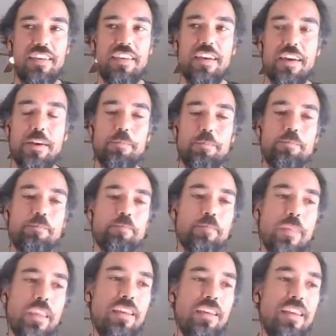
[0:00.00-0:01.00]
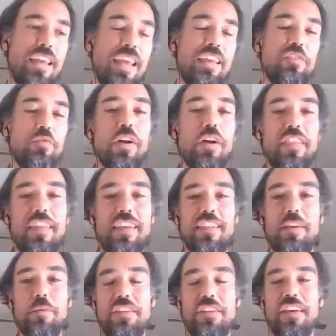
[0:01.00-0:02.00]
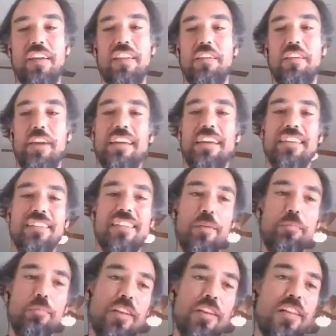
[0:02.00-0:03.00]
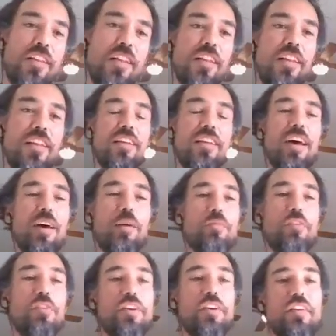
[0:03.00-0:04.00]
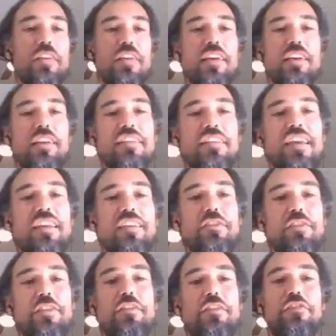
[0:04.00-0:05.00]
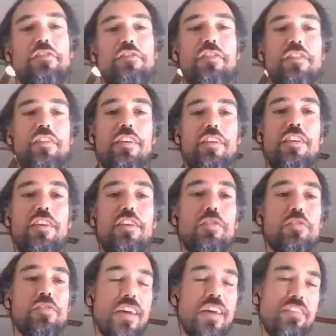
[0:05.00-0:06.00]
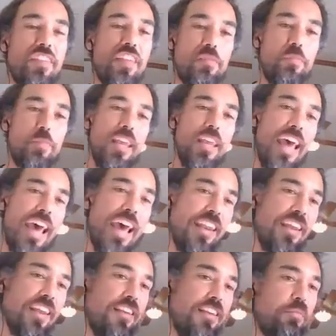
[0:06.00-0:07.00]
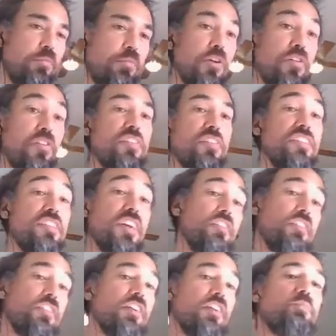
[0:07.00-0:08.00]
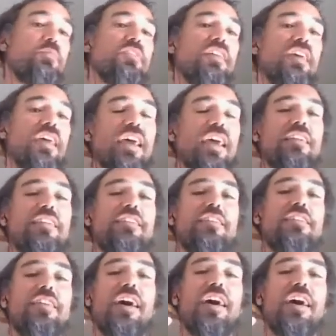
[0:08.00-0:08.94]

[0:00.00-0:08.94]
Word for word: the um, H one thing that we saw in the React example. Um, so it'll it'll take sort of new stuff that's been added both to JavaScript and